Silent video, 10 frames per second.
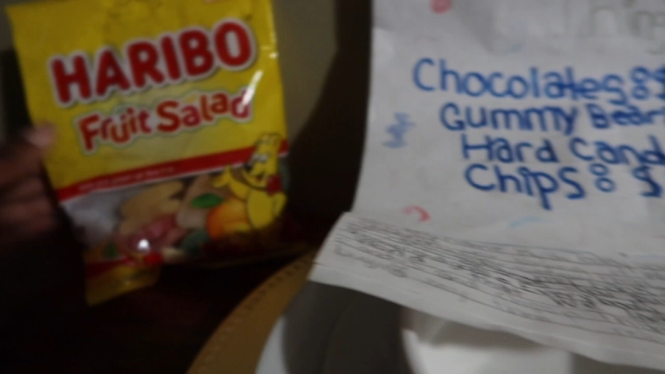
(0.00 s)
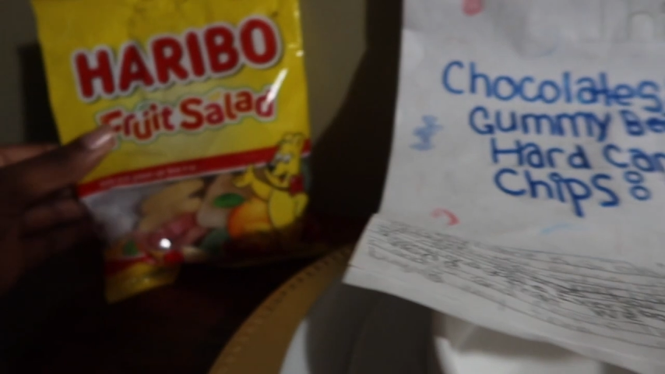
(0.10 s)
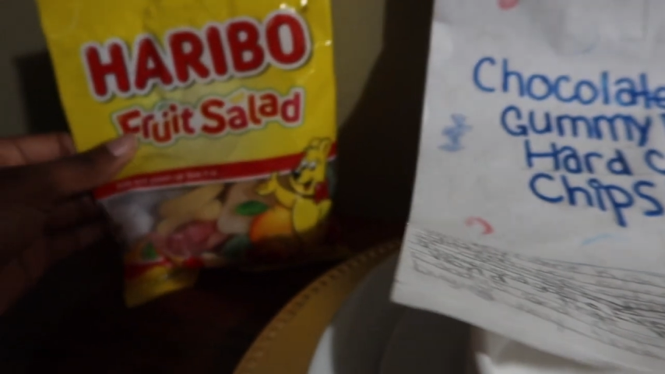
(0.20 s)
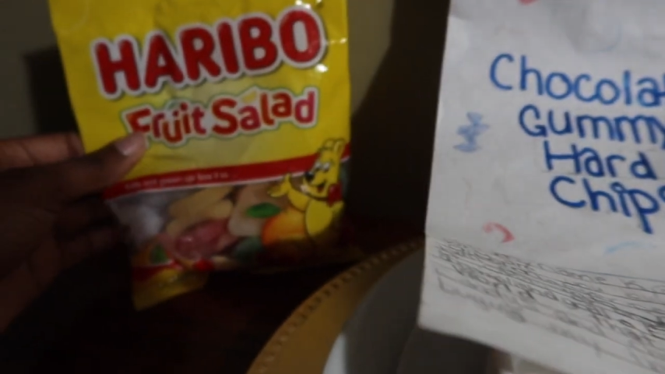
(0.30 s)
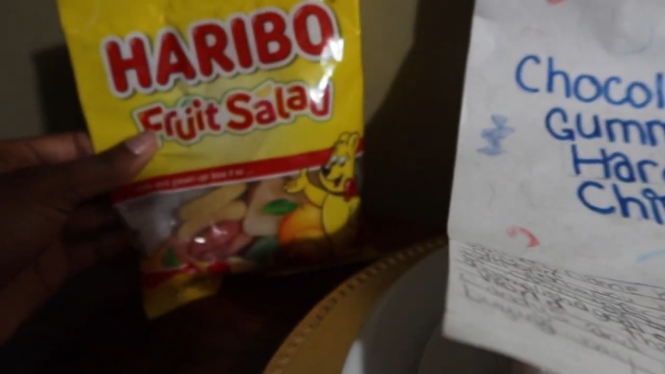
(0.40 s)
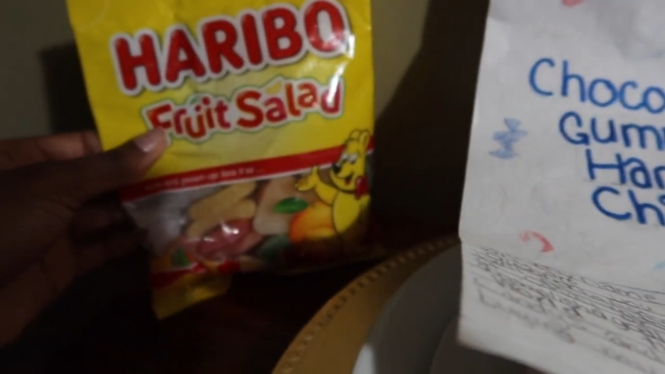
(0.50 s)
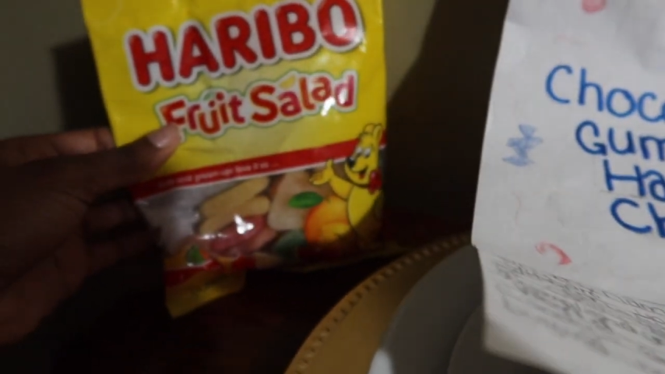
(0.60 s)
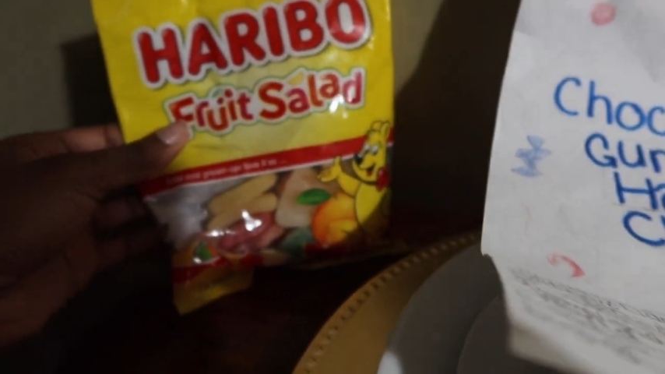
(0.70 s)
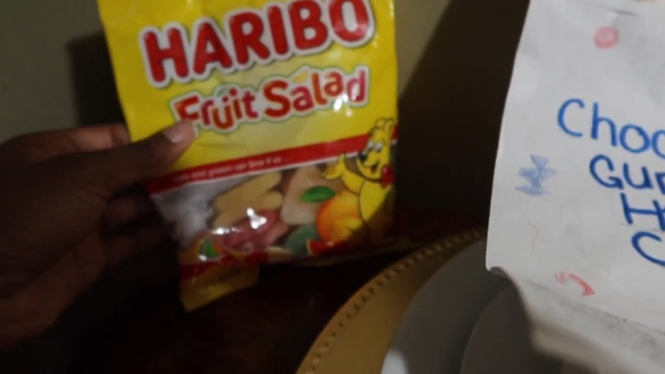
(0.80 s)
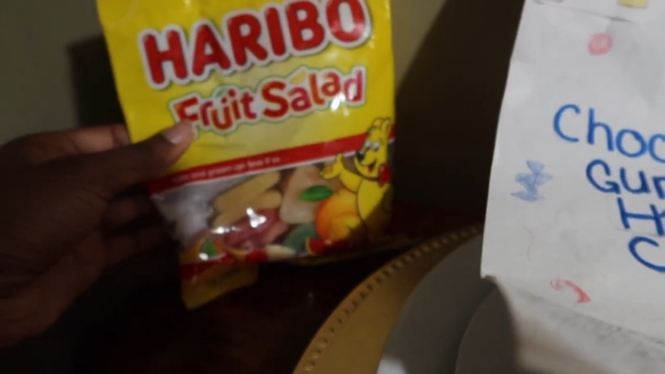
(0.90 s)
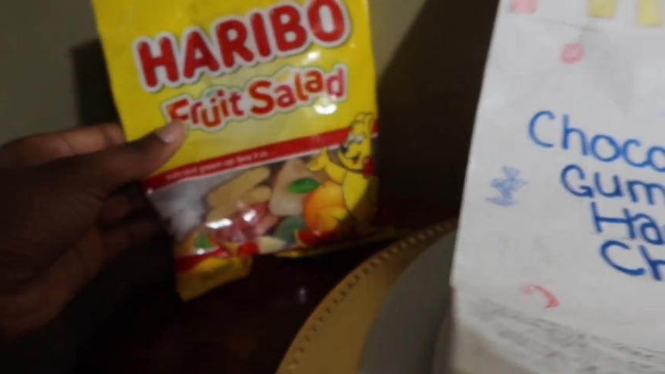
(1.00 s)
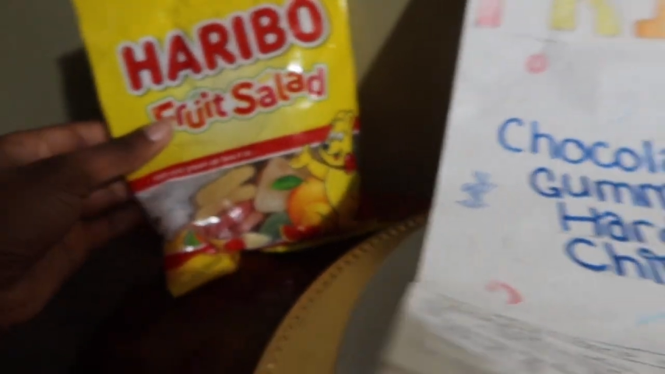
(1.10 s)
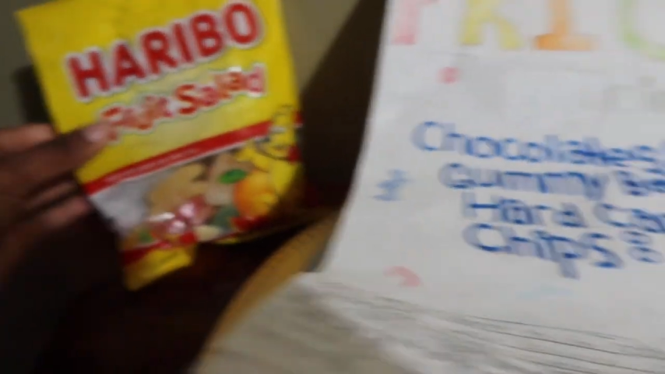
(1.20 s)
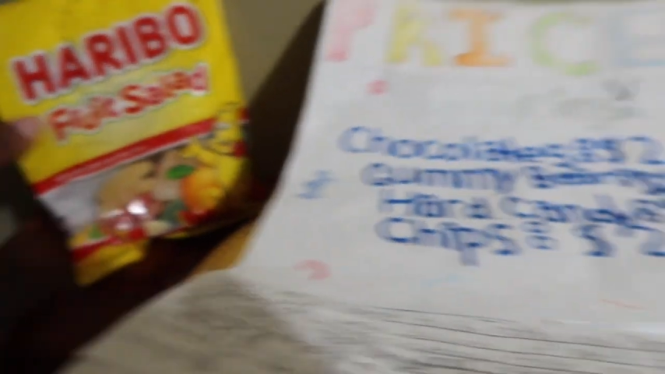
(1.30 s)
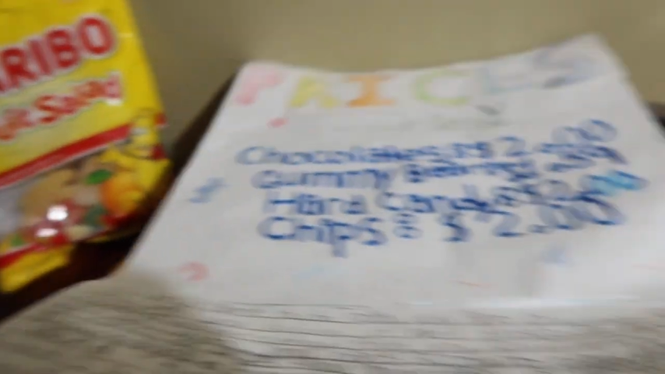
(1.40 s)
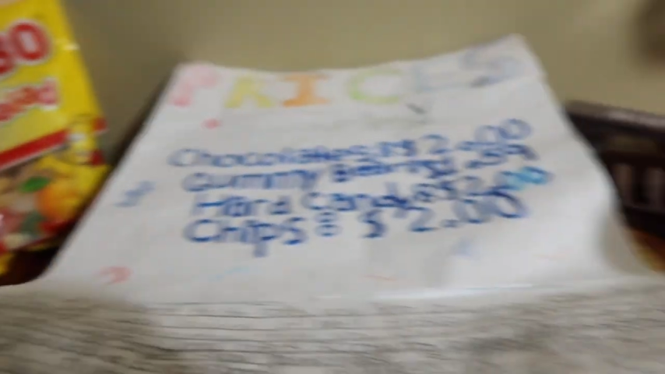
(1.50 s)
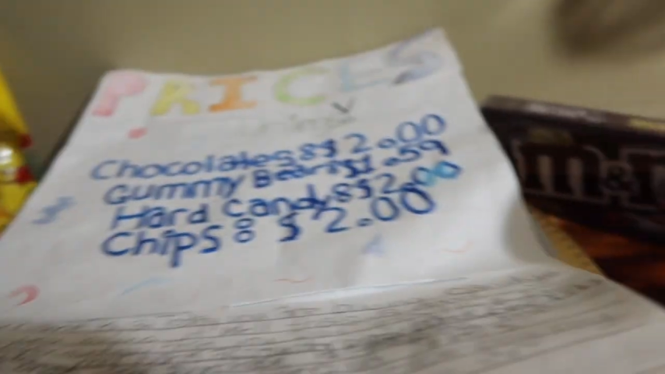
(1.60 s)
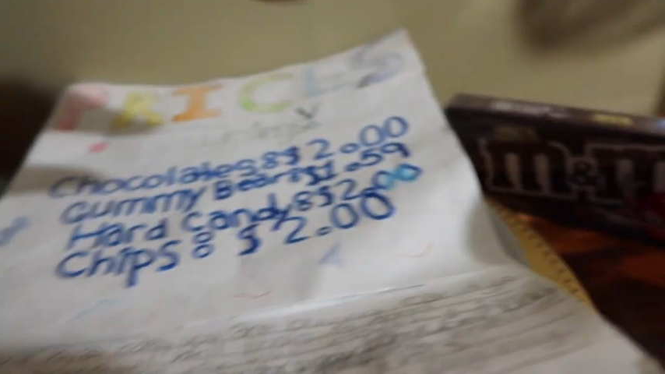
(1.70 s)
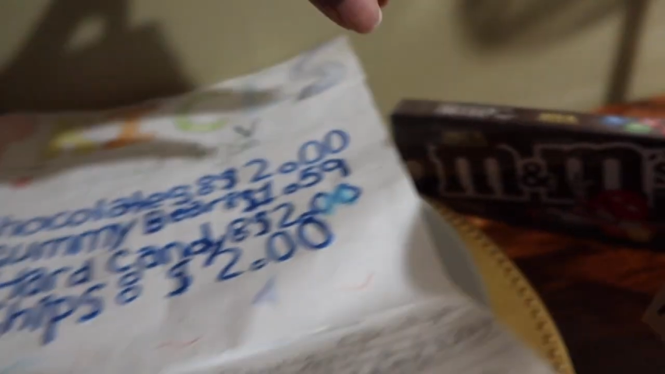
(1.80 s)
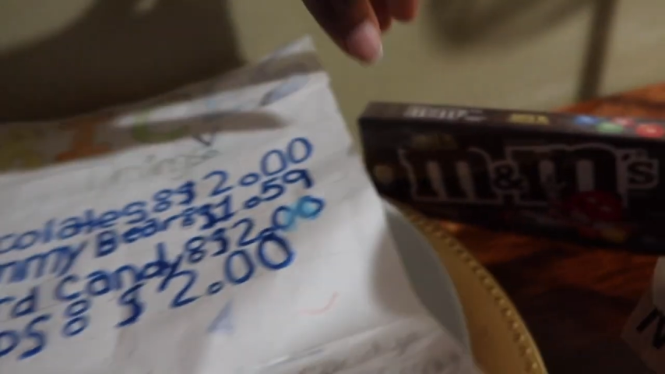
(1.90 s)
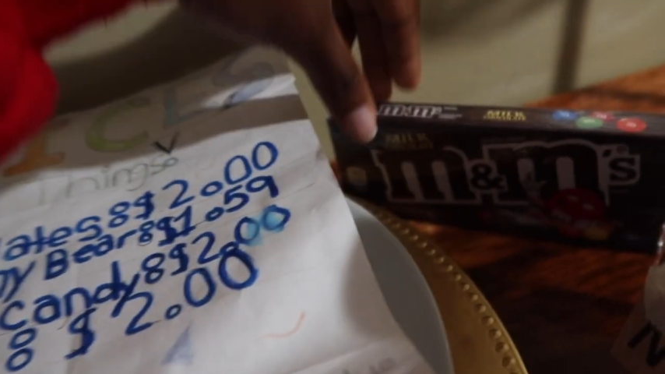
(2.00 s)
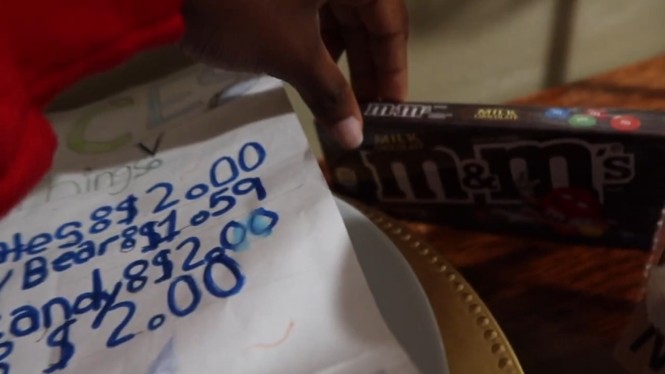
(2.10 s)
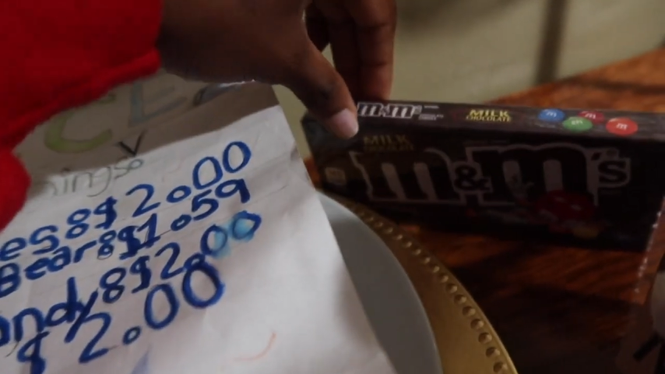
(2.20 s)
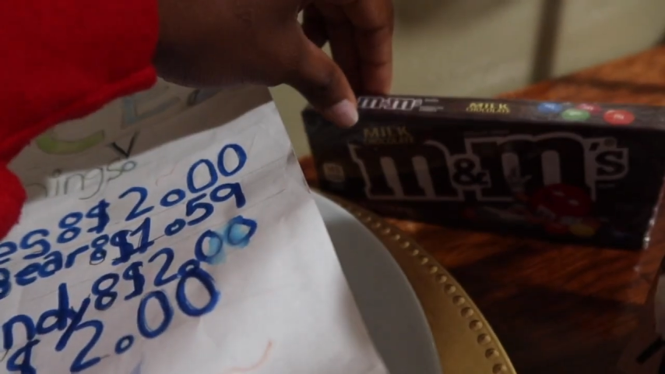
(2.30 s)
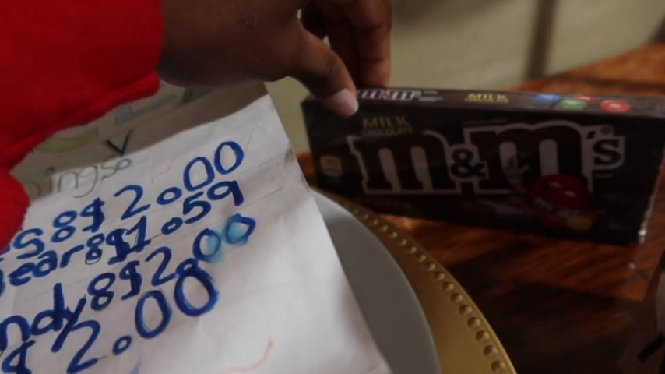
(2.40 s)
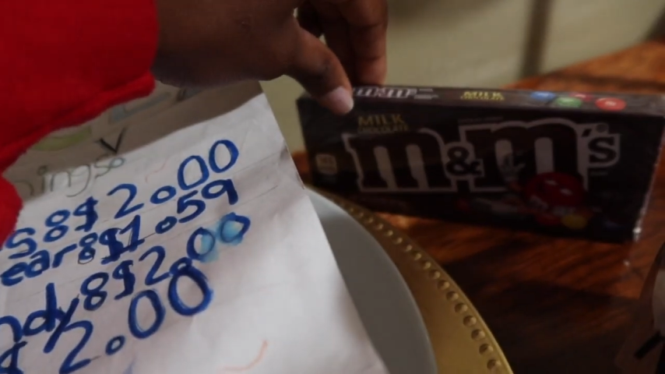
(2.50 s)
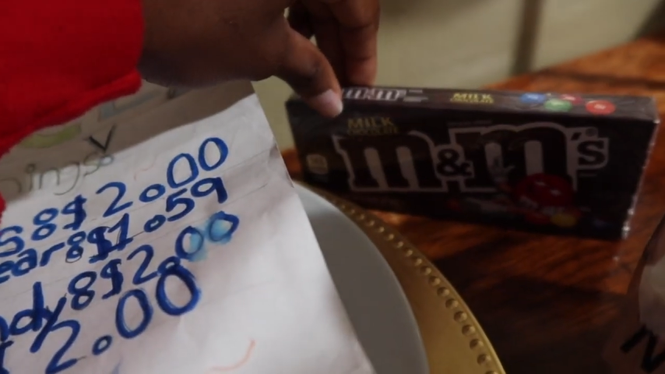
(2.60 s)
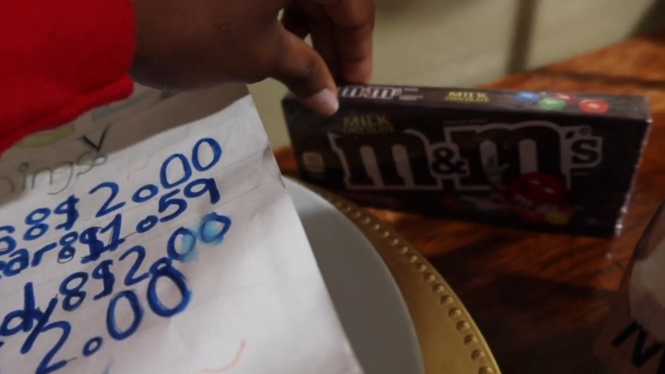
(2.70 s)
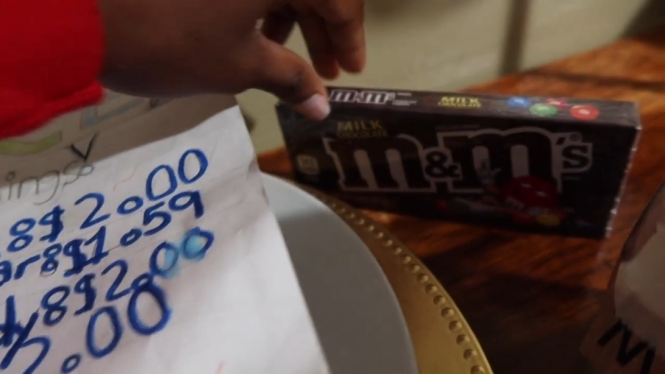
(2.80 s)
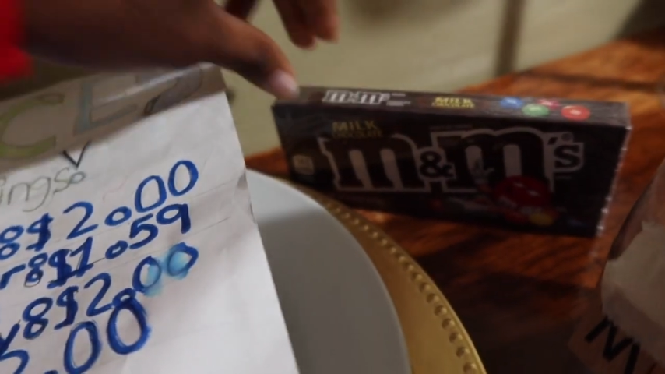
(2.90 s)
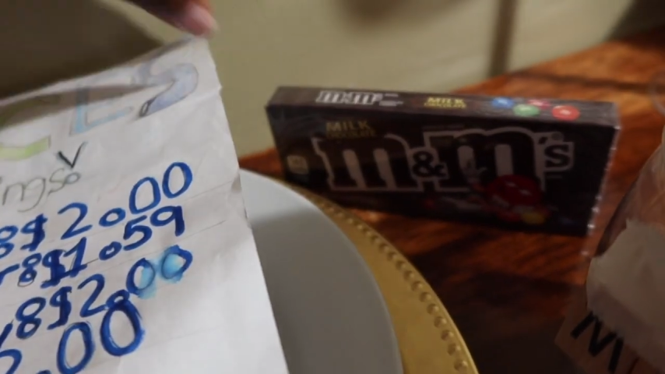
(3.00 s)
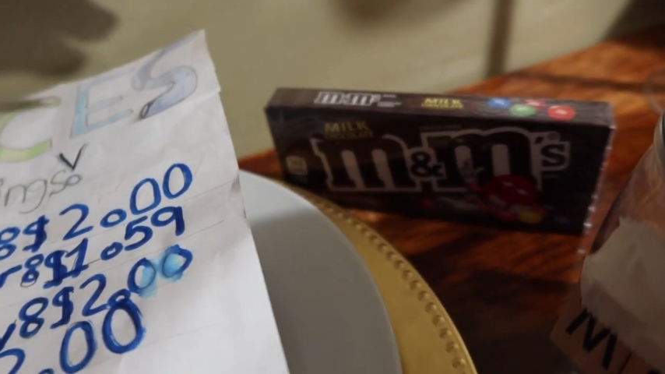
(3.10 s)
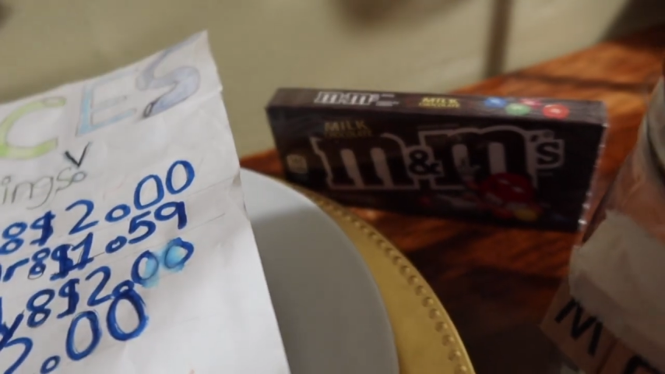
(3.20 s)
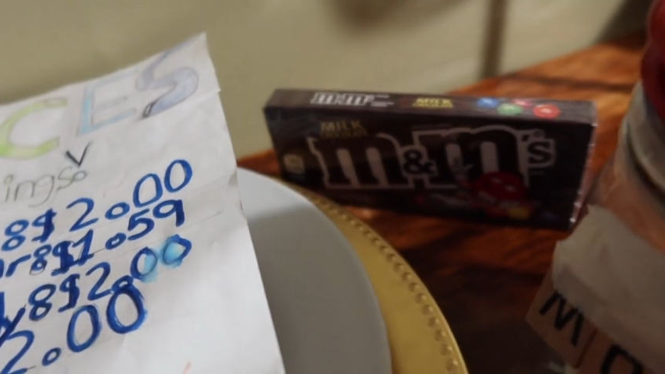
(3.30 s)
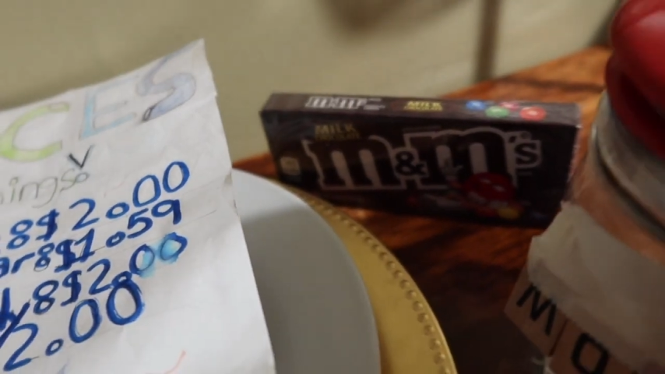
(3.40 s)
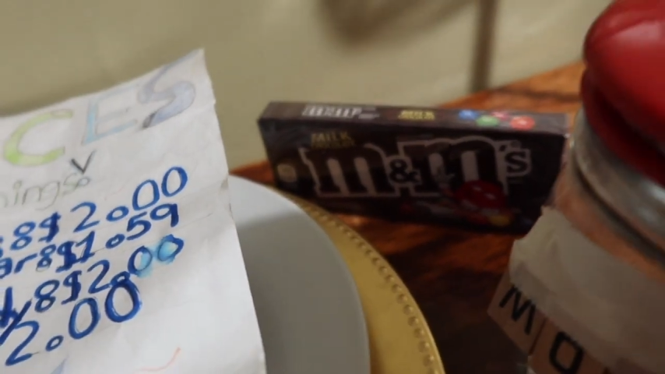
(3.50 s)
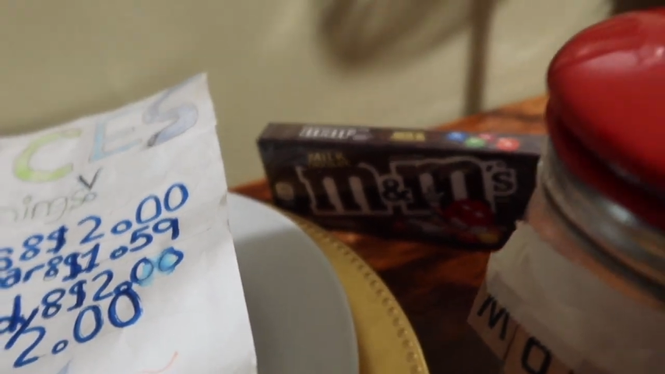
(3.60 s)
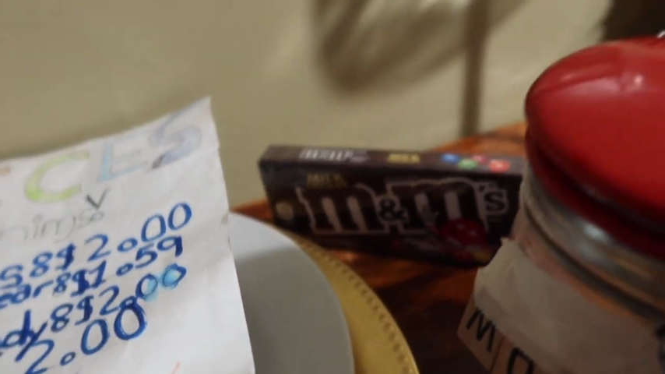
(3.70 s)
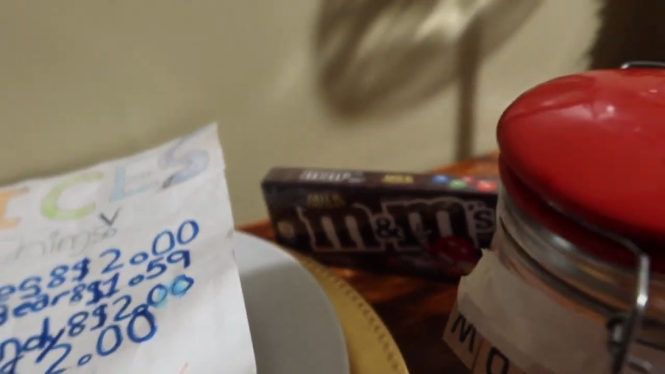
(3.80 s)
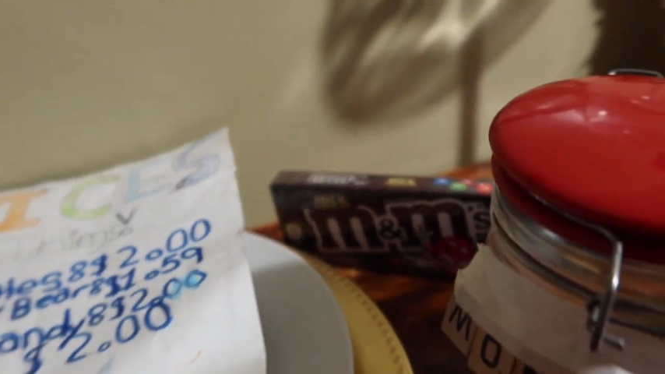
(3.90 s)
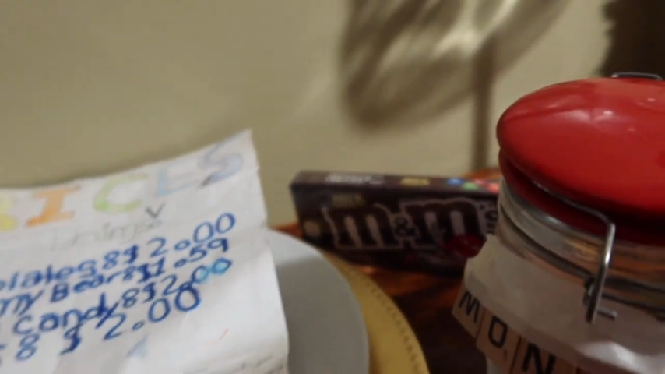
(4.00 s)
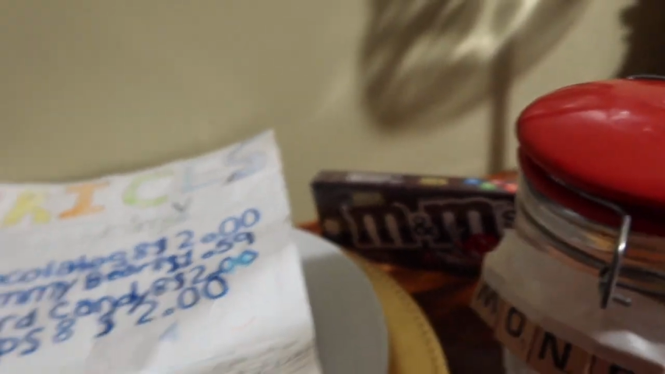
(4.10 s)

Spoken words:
No face is visible, so there are no lips to read.